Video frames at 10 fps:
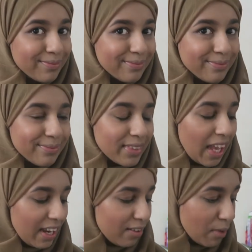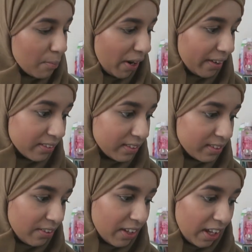I love my brows,
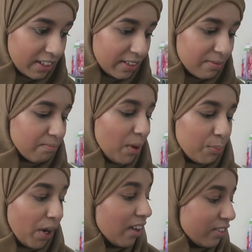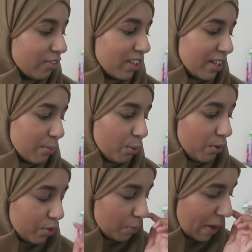so my brows are really
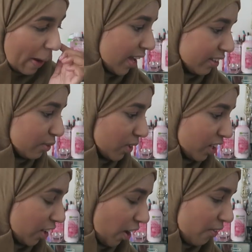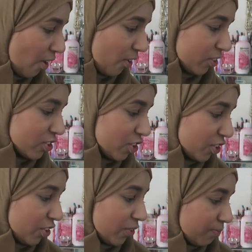important to me. Next we're going to go on
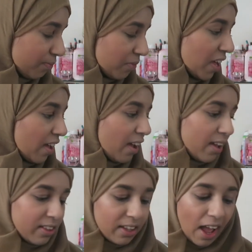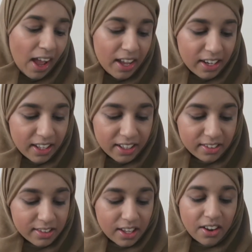to the
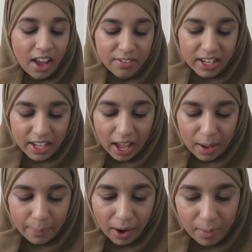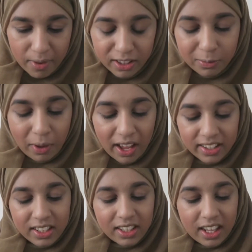eyelids. They don't have any eye primers, but I
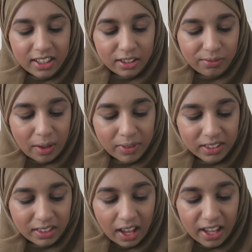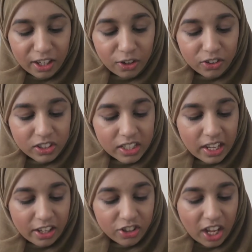did get this Fabulous Eye
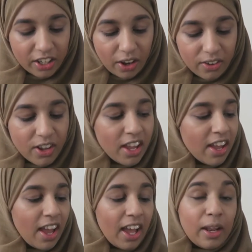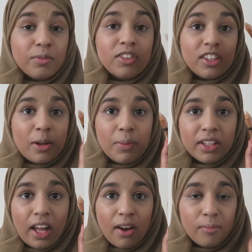Glossy Shadow, and I'm just going to
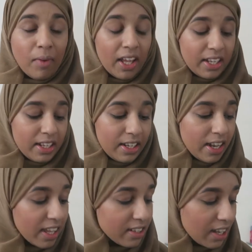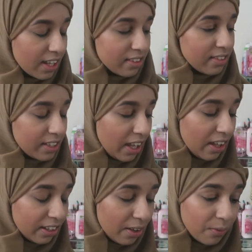put that on my lid and see
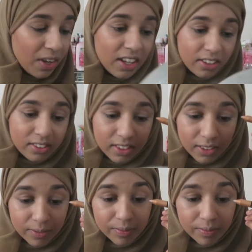how that works.